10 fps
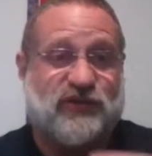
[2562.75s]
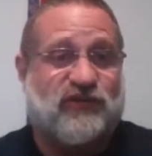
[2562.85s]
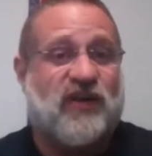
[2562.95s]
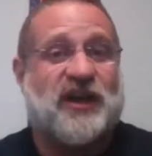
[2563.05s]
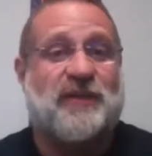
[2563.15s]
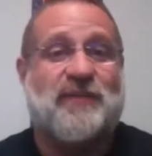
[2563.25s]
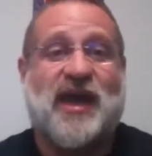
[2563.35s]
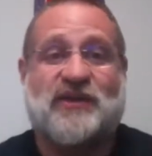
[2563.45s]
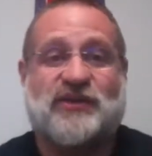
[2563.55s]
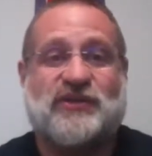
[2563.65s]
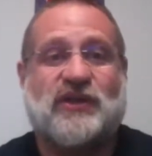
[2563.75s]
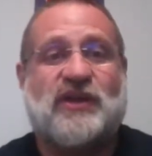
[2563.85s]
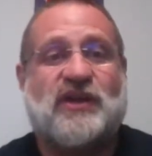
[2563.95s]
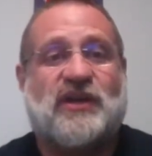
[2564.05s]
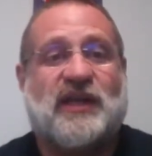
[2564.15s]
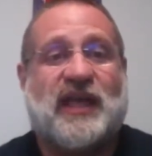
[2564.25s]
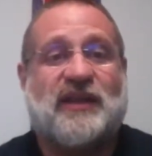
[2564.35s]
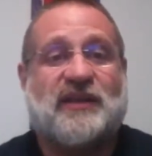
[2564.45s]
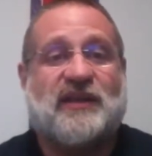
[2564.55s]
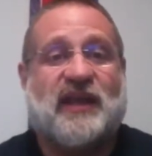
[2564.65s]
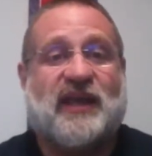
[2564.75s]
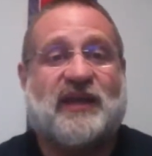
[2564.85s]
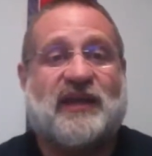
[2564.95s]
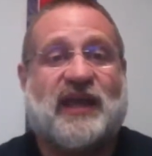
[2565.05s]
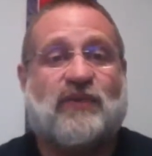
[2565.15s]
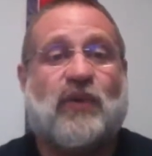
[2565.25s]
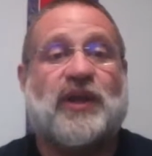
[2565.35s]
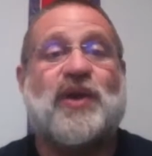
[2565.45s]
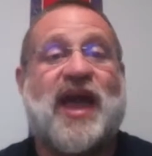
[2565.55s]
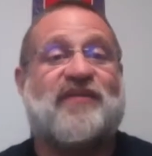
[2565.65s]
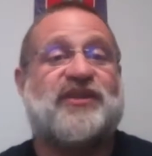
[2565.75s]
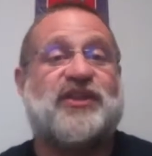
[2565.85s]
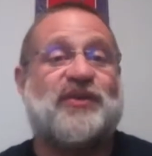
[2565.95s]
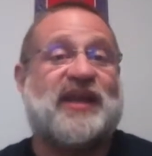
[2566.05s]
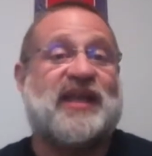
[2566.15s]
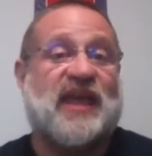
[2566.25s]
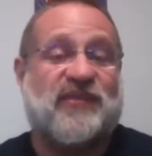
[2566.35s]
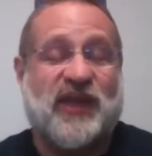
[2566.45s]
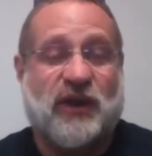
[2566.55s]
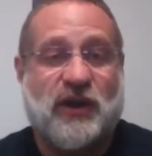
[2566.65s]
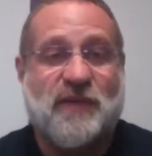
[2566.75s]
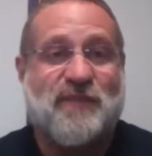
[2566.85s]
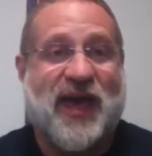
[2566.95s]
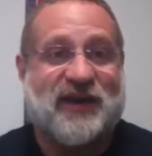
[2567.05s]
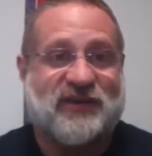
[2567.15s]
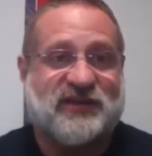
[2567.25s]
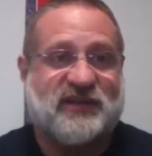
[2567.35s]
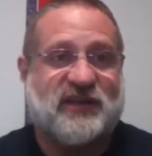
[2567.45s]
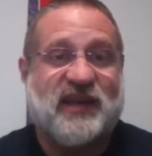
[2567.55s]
Nirvana matters, and what you have to do to get there matters.